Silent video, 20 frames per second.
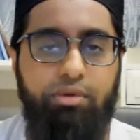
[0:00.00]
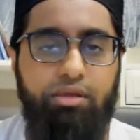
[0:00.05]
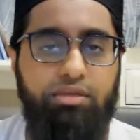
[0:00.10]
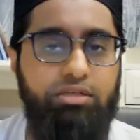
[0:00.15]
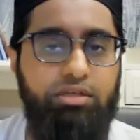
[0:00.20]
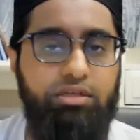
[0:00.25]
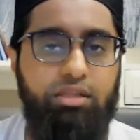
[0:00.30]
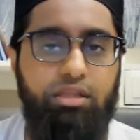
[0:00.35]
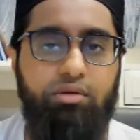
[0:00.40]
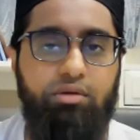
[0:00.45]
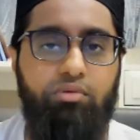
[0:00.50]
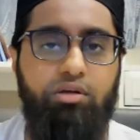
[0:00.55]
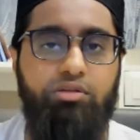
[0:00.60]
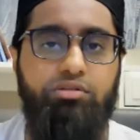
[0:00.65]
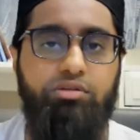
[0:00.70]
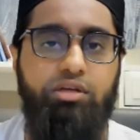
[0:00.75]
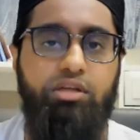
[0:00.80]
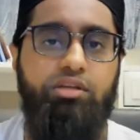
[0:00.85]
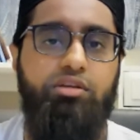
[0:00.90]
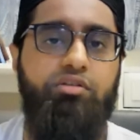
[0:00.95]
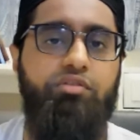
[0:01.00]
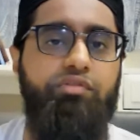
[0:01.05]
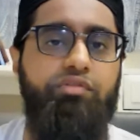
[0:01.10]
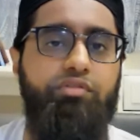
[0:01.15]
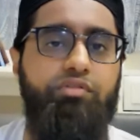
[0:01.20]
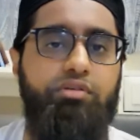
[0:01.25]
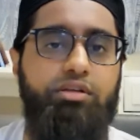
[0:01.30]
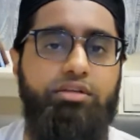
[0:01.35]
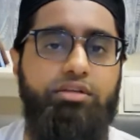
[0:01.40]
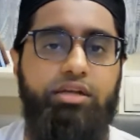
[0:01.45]
basically want to
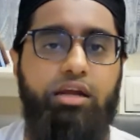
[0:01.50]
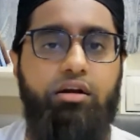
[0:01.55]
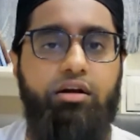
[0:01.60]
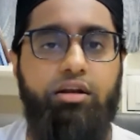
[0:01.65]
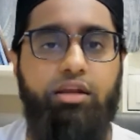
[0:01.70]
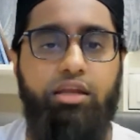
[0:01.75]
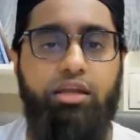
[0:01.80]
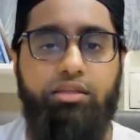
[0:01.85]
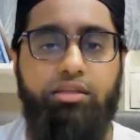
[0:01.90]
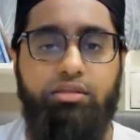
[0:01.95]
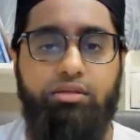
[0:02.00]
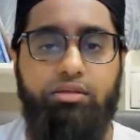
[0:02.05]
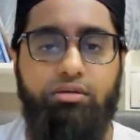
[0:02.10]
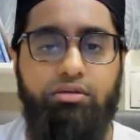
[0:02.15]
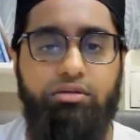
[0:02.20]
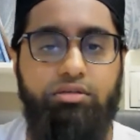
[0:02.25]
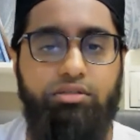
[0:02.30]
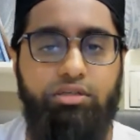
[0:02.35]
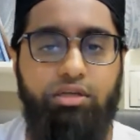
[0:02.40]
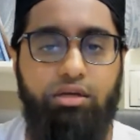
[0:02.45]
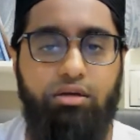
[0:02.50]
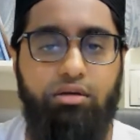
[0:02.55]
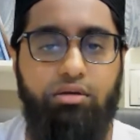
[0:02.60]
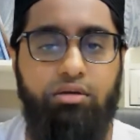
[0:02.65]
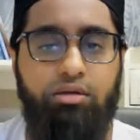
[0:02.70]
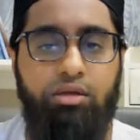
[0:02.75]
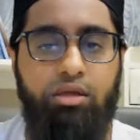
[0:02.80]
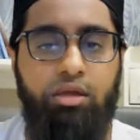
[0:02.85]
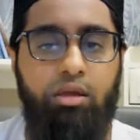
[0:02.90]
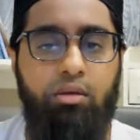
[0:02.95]
interview and interrogate the sheikh.
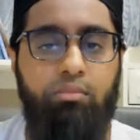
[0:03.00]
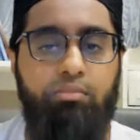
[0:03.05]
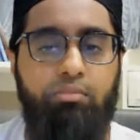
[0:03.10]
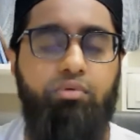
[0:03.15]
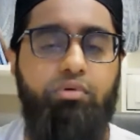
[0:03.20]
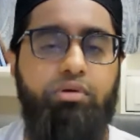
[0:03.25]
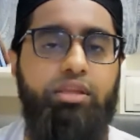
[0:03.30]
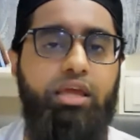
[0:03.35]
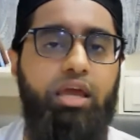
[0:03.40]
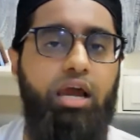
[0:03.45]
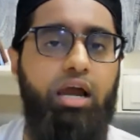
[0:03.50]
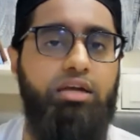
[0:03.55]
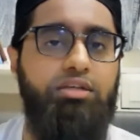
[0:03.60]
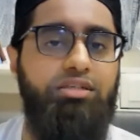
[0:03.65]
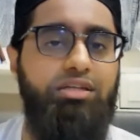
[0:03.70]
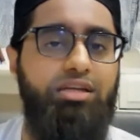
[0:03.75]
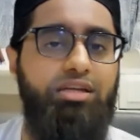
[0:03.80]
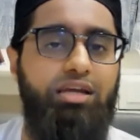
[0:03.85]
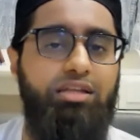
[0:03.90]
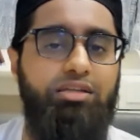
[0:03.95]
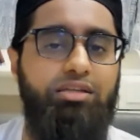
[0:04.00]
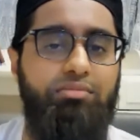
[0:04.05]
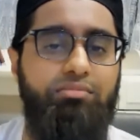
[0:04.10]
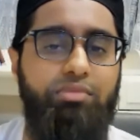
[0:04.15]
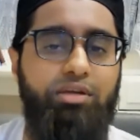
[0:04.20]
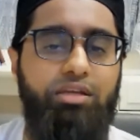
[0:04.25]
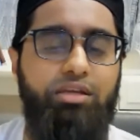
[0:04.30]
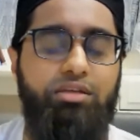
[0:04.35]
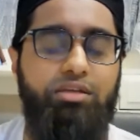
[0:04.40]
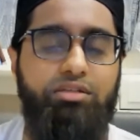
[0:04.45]
But when they actually end up
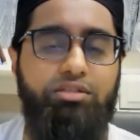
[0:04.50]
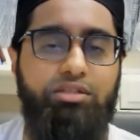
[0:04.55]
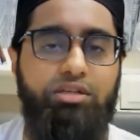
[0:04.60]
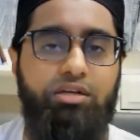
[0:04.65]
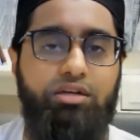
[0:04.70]
meeting the